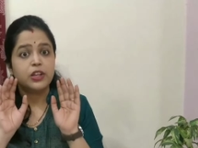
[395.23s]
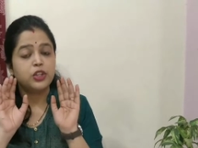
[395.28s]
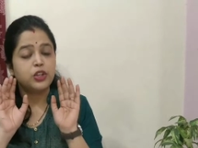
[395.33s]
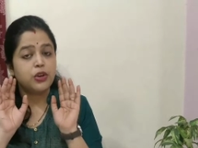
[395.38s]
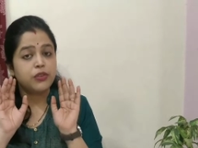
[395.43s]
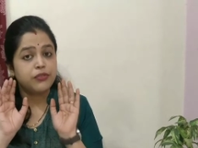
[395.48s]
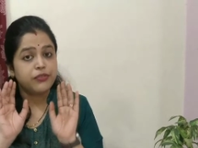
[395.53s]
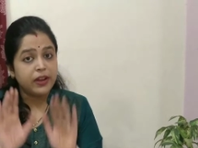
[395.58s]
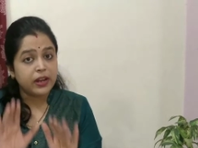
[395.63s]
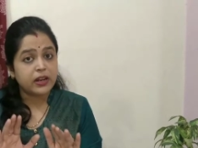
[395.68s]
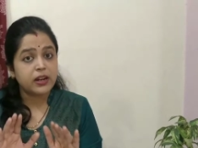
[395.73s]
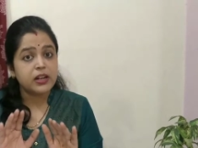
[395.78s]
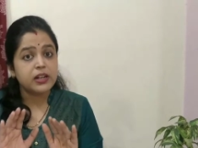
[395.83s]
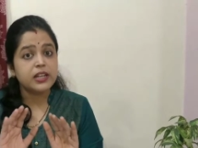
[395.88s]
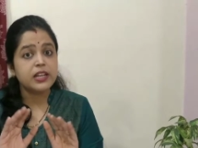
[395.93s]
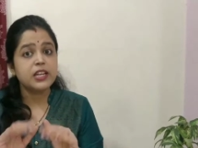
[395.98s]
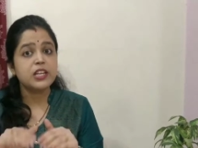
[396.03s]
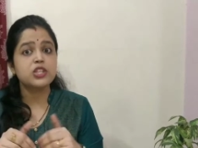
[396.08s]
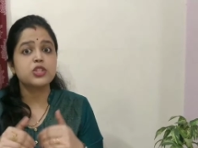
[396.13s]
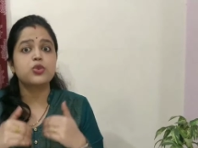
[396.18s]
your
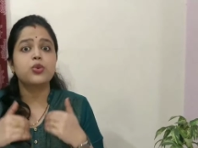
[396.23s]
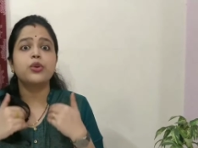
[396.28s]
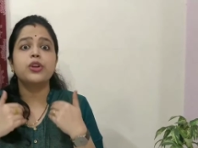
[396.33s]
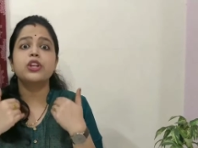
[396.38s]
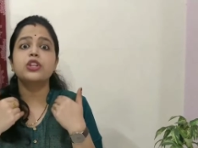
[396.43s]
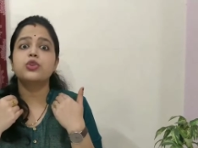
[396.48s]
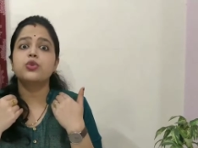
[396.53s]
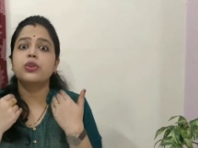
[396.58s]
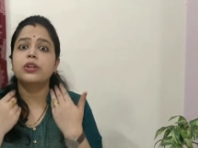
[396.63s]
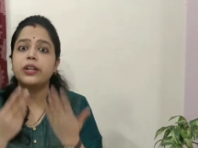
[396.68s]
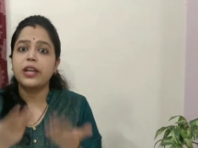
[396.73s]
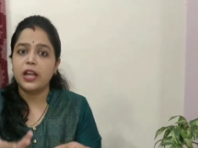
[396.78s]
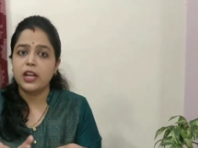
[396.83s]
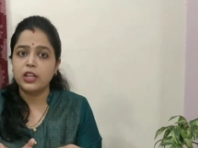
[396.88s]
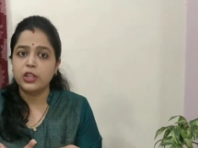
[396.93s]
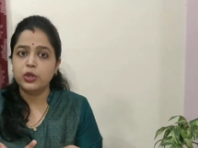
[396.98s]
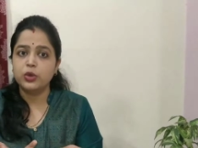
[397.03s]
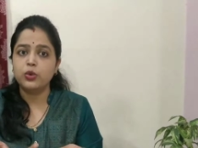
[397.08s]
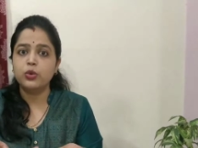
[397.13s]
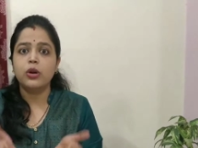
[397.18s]
faculty is going to tell
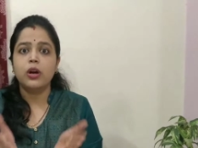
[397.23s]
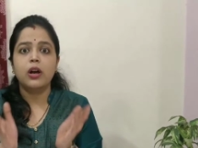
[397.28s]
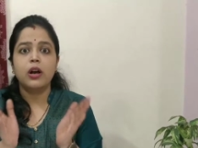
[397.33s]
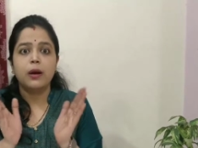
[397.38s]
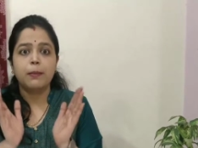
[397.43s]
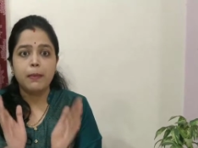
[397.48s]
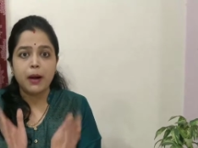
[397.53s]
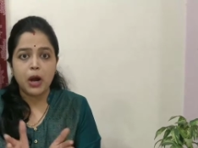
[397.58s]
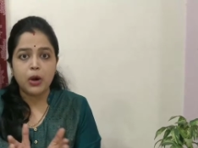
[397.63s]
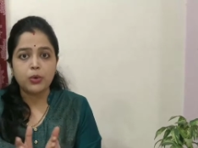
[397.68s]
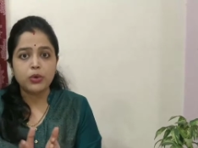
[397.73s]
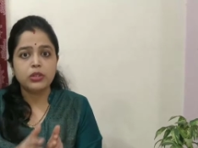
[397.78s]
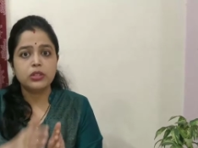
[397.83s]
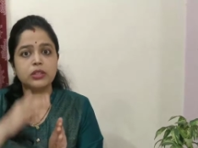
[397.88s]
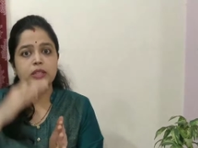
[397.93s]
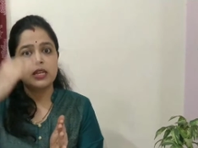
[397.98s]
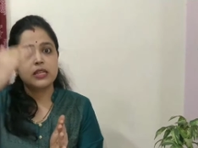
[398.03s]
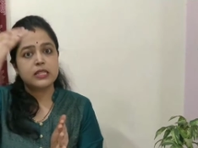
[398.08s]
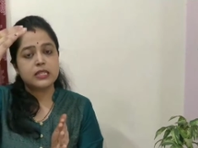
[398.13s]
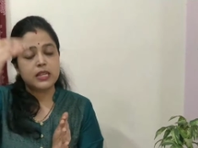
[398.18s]
you
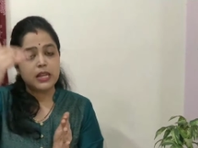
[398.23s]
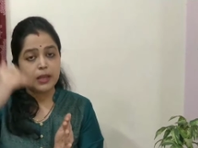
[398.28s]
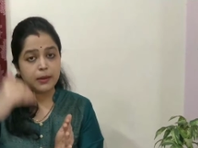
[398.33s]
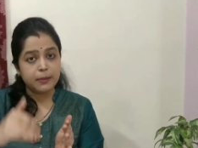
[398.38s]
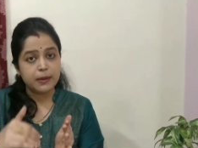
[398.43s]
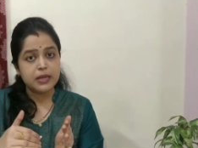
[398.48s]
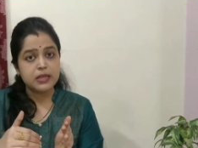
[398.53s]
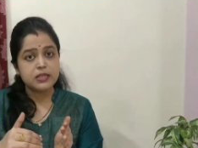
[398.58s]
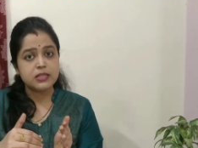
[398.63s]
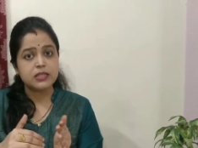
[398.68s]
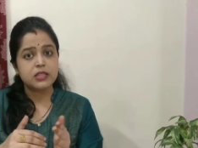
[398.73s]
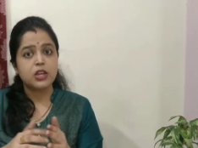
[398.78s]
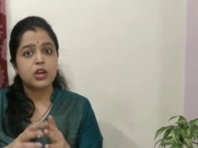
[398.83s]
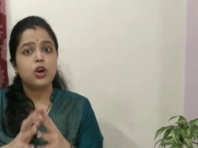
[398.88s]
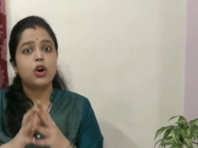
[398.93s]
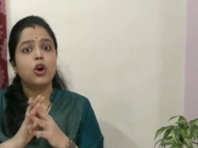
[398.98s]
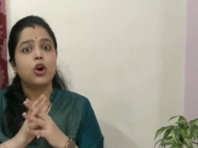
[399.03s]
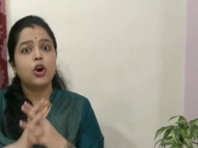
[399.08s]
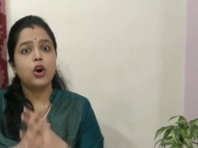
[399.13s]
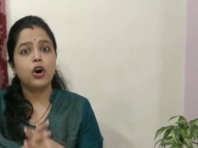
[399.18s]
about the syllabus
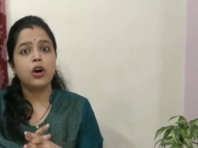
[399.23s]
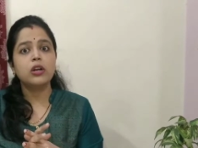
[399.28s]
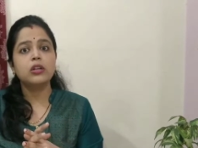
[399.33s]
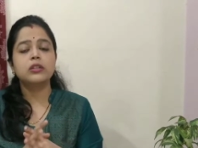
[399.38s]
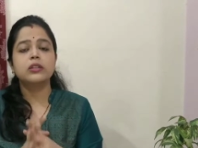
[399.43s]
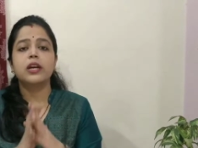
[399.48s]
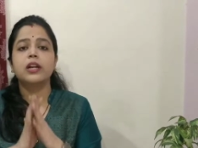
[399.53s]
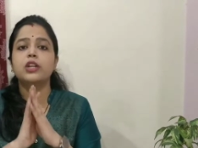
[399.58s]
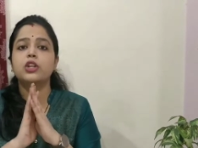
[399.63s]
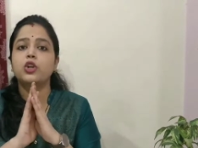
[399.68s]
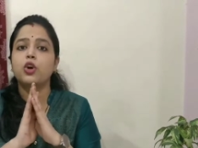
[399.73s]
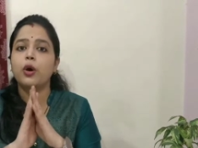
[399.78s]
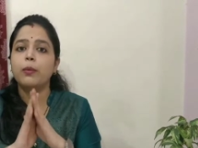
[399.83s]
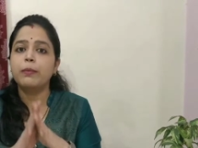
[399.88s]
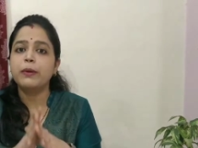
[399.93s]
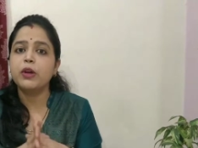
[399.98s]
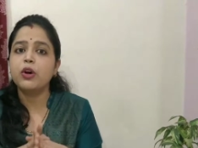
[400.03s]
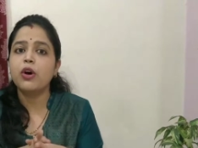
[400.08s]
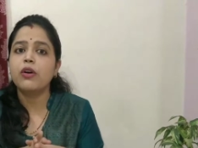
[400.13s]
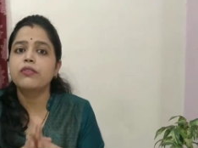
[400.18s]
or the
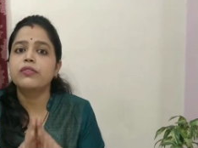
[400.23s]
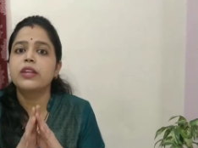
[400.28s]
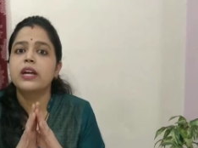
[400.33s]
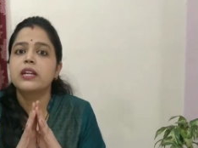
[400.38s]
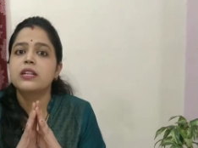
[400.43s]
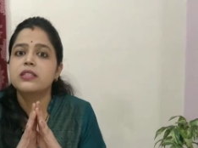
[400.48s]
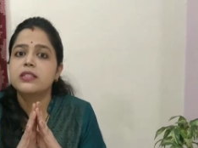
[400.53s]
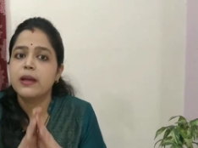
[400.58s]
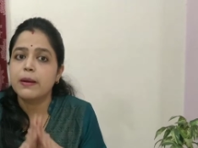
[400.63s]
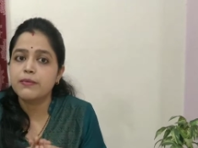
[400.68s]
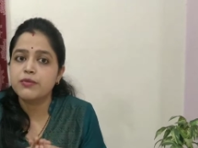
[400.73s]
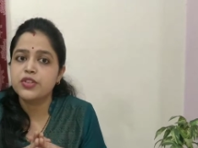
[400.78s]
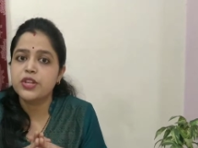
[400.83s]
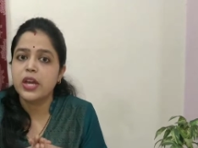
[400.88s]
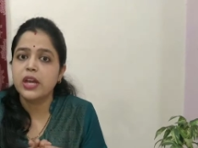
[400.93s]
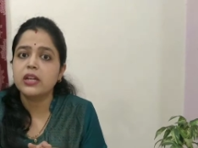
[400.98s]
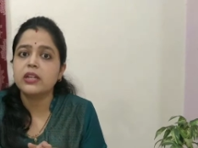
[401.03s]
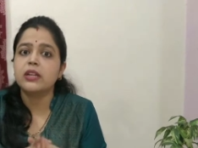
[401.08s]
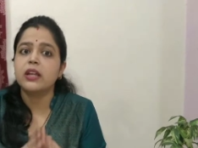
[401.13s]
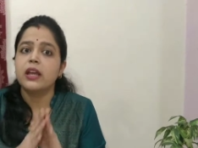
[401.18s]
topic of that
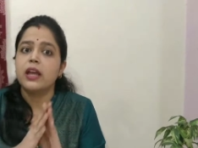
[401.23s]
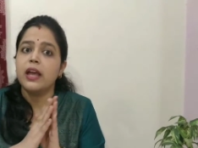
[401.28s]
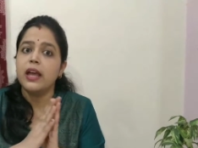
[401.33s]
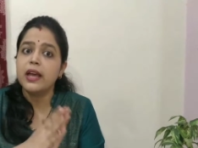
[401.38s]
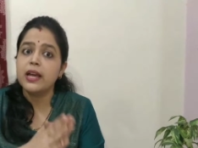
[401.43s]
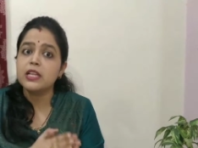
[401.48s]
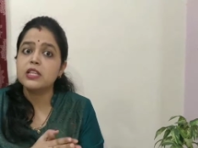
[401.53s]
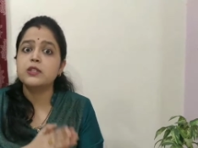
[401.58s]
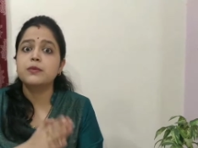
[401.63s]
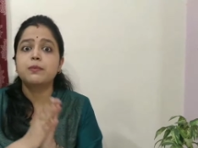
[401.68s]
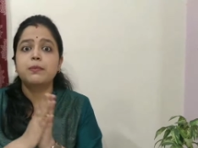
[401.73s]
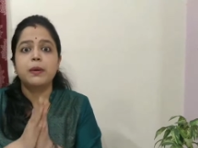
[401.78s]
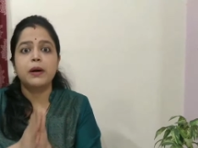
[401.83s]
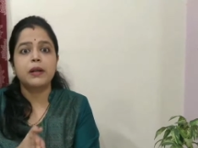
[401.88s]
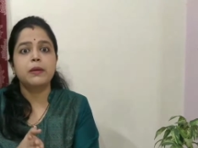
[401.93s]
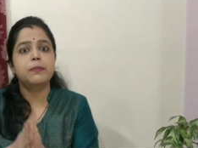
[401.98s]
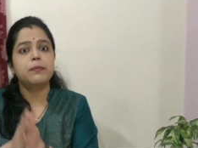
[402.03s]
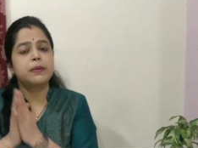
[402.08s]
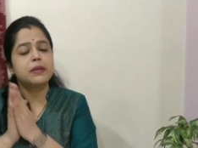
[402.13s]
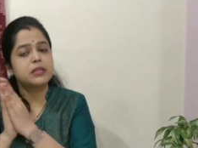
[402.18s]
subject as
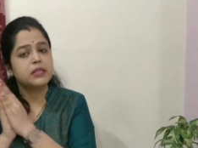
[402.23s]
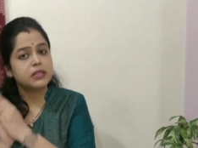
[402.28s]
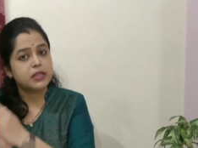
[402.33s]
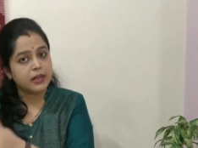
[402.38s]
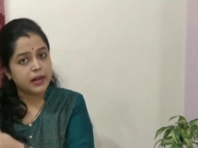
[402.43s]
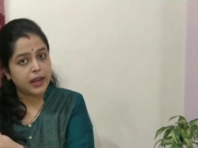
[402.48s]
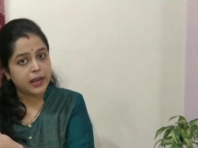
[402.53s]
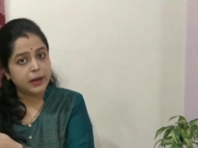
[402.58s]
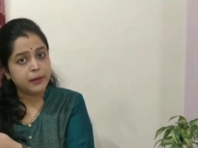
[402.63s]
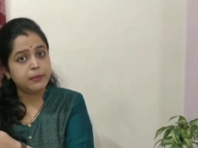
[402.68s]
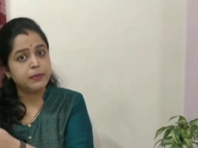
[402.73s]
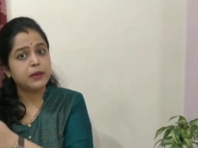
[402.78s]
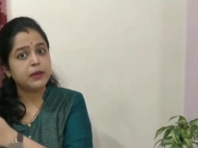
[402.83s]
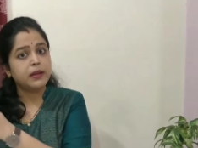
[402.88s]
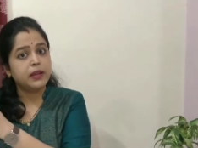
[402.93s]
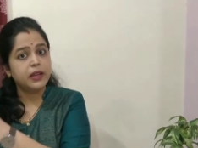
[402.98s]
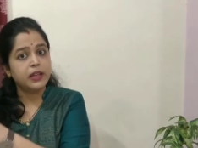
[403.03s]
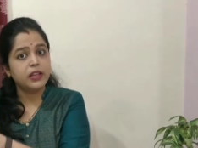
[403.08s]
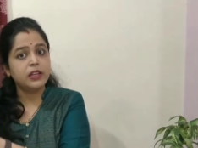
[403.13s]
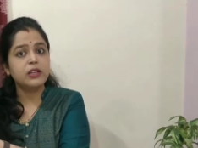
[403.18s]
per prescribed
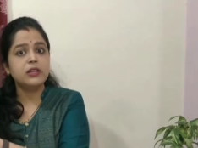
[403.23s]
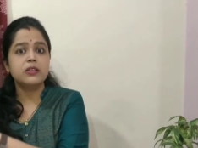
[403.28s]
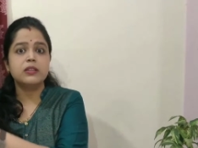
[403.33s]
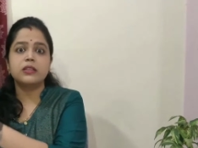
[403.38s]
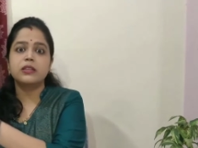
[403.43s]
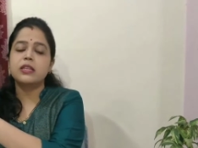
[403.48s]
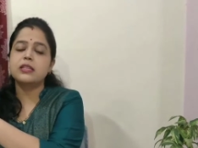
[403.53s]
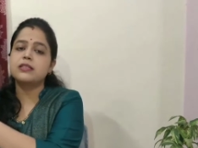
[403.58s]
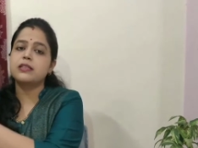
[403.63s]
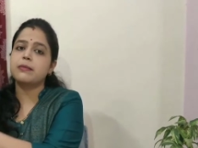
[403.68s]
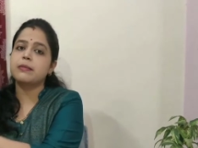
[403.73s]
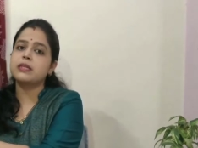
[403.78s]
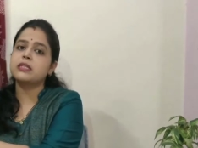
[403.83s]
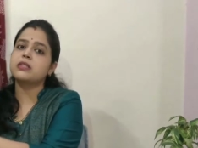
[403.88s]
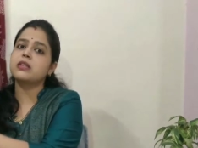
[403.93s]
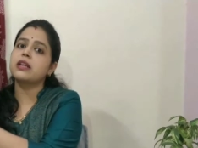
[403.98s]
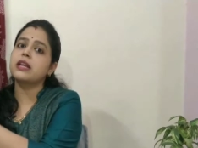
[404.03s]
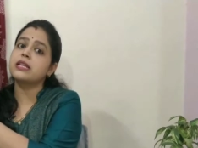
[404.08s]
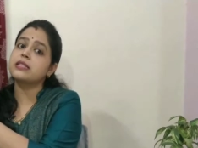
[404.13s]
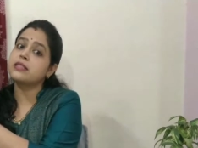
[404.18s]
in the
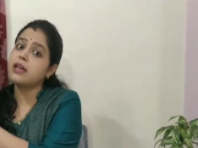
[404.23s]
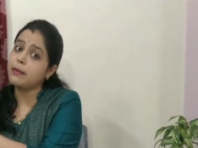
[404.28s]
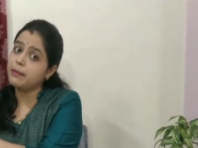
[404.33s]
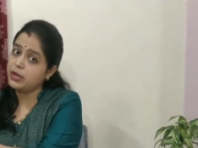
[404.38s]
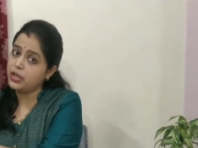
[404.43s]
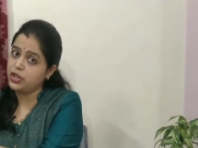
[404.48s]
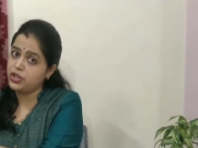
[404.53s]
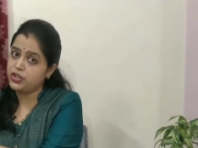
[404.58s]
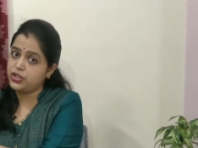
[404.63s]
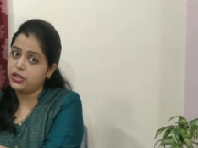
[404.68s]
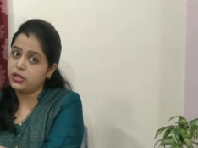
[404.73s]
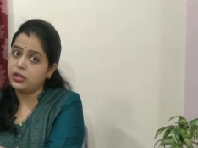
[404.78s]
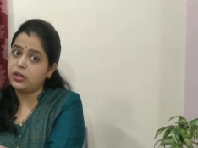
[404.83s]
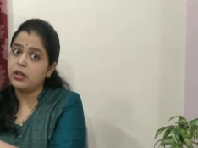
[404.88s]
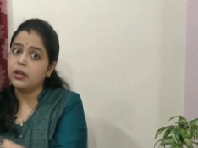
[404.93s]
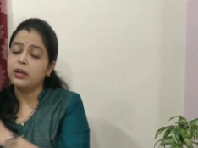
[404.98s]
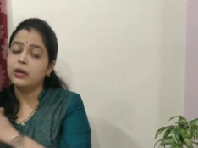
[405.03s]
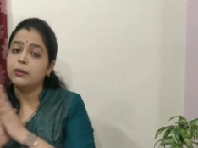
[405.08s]
semester examination.